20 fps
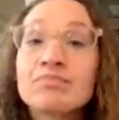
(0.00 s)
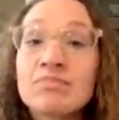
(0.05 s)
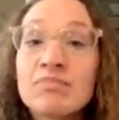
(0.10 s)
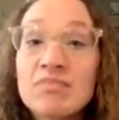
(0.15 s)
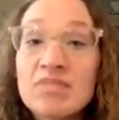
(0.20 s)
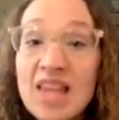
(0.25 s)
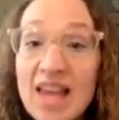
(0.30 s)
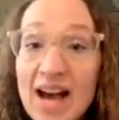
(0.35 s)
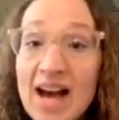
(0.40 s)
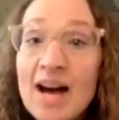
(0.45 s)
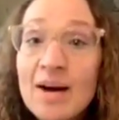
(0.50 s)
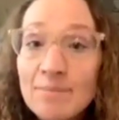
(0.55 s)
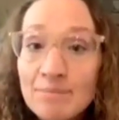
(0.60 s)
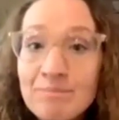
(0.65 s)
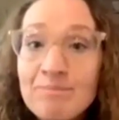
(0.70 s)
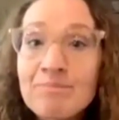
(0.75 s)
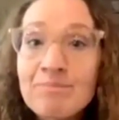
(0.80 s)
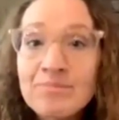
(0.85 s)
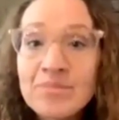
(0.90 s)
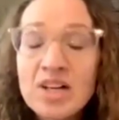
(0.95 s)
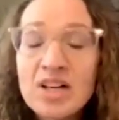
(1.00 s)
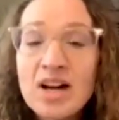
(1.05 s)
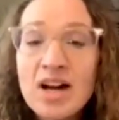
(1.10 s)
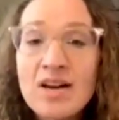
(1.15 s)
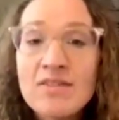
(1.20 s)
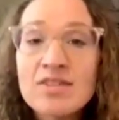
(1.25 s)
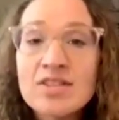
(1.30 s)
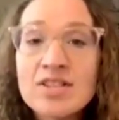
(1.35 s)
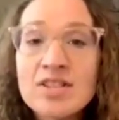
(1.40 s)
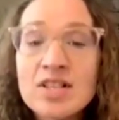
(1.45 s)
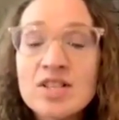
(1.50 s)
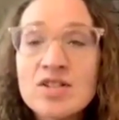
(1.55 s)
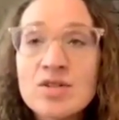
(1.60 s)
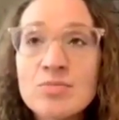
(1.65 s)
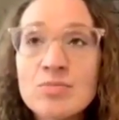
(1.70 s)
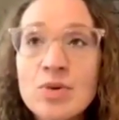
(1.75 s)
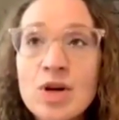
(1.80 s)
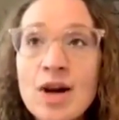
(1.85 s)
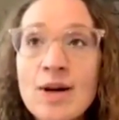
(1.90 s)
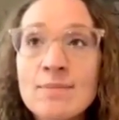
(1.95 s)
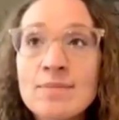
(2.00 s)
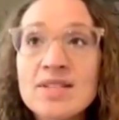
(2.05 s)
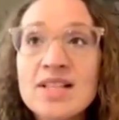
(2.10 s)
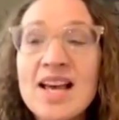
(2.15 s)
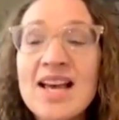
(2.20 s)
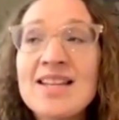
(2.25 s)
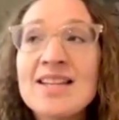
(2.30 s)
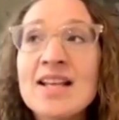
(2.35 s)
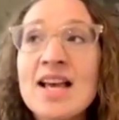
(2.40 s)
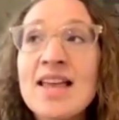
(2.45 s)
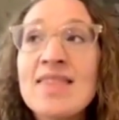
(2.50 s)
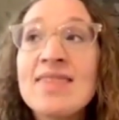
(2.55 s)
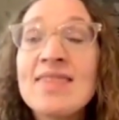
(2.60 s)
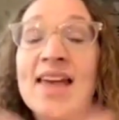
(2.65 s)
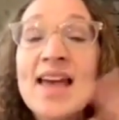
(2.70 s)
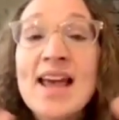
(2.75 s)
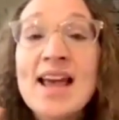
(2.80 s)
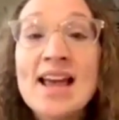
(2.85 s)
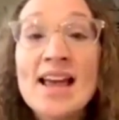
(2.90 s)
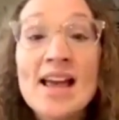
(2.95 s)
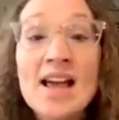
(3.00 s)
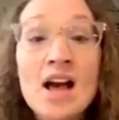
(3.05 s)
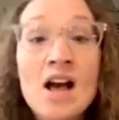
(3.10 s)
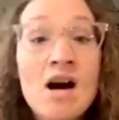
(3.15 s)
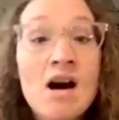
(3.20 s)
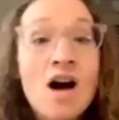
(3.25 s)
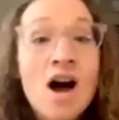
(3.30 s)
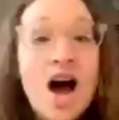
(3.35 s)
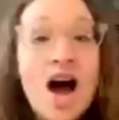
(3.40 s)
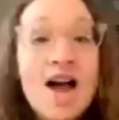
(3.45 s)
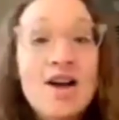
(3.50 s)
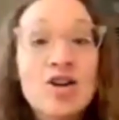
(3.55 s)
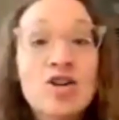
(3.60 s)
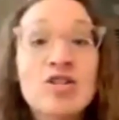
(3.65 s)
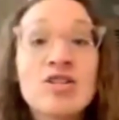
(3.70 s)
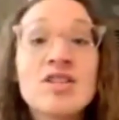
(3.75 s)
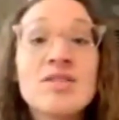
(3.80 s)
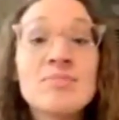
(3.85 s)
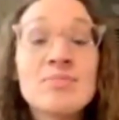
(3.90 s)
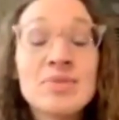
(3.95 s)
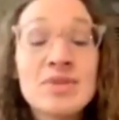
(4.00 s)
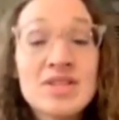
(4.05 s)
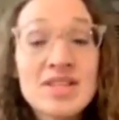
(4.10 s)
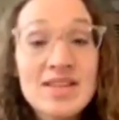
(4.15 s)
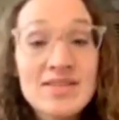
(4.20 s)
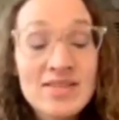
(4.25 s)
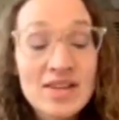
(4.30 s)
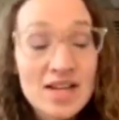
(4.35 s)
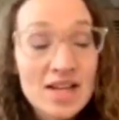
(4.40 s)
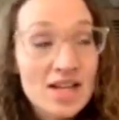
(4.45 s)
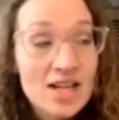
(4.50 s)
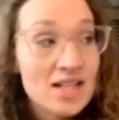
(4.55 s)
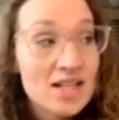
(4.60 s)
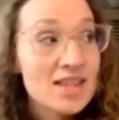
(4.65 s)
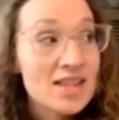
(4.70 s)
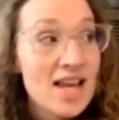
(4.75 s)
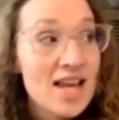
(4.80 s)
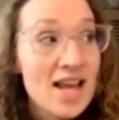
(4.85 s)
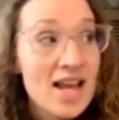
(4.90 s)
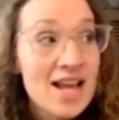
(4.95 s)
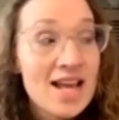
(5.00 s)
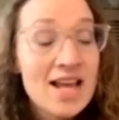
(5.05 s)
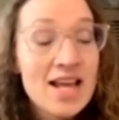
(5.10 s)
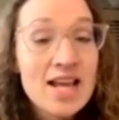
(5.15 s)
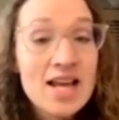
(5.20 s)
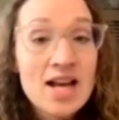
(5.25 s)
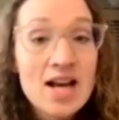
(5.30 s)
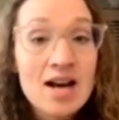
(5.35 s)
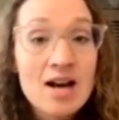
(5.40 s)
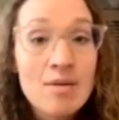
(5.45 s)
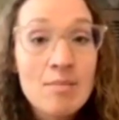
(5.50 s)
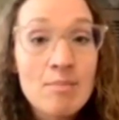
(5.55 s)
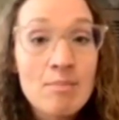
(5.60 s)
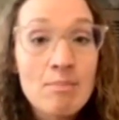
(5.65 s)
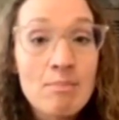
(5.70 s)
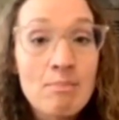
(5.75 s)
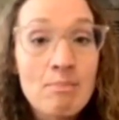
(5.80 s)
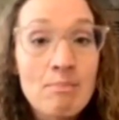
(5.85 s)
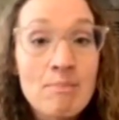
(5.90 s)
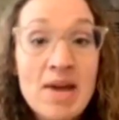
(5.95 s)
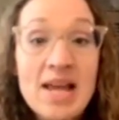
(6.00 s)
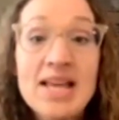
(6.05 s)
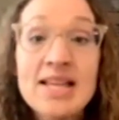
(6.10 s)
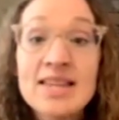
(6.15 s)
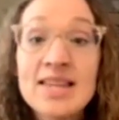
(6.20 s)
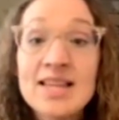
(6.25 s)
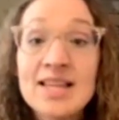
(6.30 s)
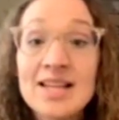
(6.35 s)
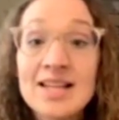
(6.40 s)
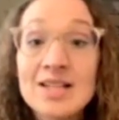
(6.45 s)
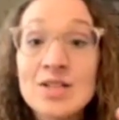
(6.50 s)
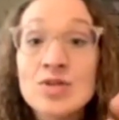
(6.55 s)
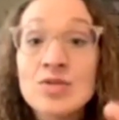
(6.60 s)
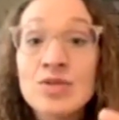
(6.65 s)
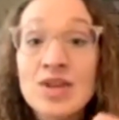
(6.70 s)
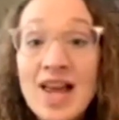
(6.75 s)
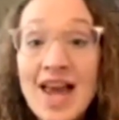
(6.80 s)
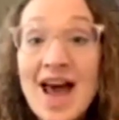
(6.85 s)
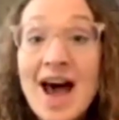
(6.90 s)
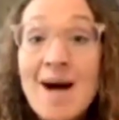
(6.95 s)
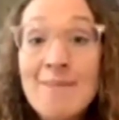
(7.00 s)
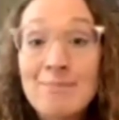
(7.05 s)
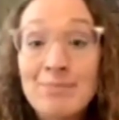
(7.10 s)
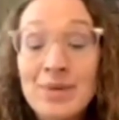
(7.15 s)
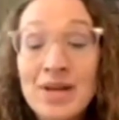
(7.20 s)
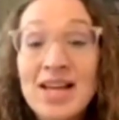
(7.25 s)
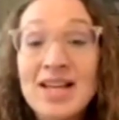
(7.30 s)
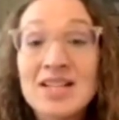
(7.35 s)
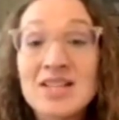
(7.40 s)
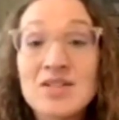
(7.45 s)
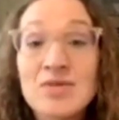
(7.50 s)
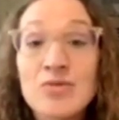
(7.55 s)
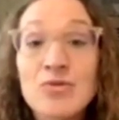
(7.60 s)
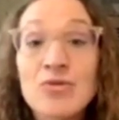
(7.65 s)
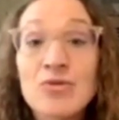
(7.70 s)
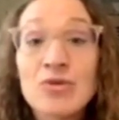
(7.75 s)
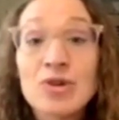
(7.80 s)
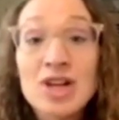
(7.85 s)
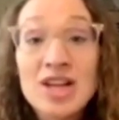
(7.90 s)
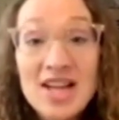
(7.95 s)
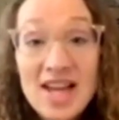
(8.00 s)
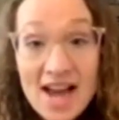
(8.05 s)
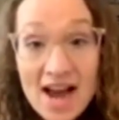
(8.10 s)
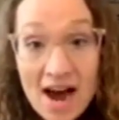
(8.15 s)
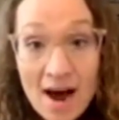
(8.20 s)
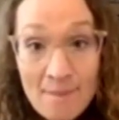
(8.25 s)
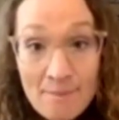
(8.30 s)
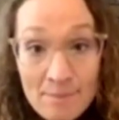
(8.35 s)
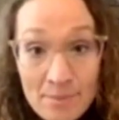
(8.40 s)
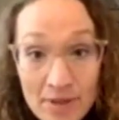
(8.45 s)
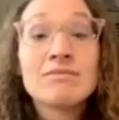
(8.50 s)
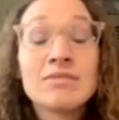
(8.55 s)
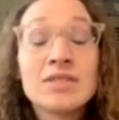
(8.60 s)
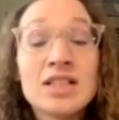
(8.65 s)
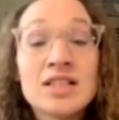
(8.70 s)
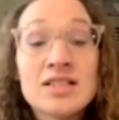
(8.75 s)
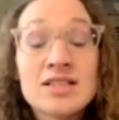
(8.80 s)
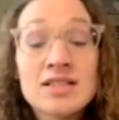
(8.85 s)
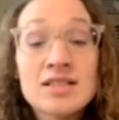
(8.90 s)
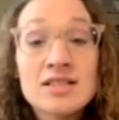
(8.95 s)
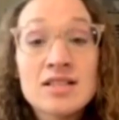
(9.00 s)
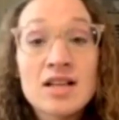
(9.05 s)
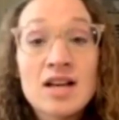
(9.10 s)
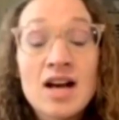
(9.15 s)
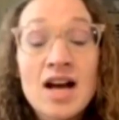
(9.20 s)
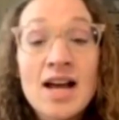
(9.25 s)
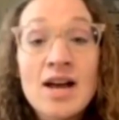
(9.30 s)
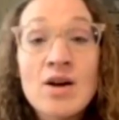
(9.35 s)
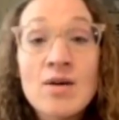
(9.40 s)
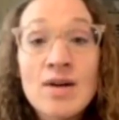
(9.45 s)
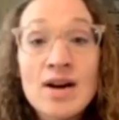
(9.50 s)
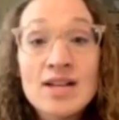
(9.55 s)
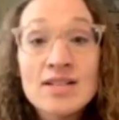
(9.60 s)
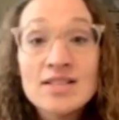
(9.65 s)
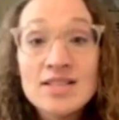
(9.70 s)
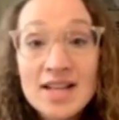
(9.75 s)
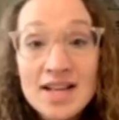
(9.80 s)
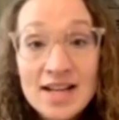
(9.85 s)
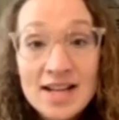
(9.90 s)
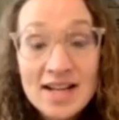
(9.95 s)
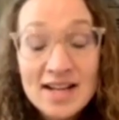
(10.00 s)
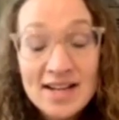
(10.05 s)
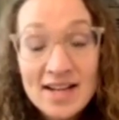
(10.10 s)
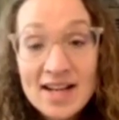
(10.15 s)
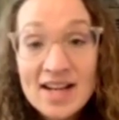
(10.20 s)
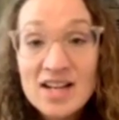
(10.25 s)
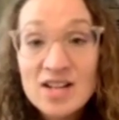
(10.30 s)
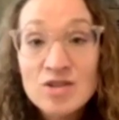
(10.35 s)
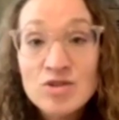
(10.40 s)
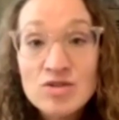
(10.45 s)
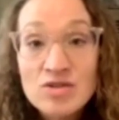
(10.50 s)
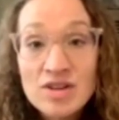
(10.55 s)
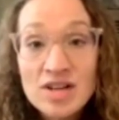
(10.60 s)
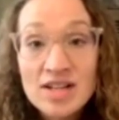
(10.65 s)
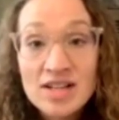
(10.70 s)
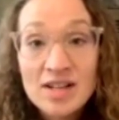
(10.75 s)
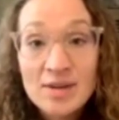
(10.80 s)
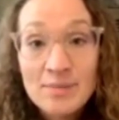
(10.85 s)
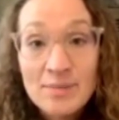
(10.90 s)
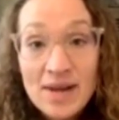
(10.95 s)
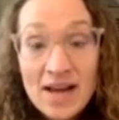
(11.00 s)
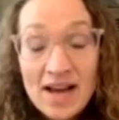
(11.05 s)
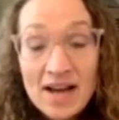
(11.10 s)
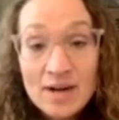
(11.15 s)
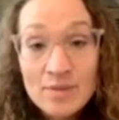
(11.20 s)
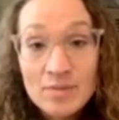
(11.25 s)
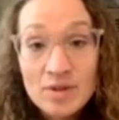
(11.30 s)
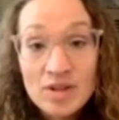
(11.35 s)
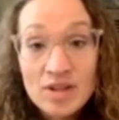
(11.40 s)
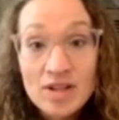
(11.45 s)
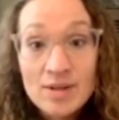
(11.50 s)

Yeah, they're conversation prompts, and they, I couldn't believe it. They made that into an app, and it's a free app. It's iOS and Android compatible.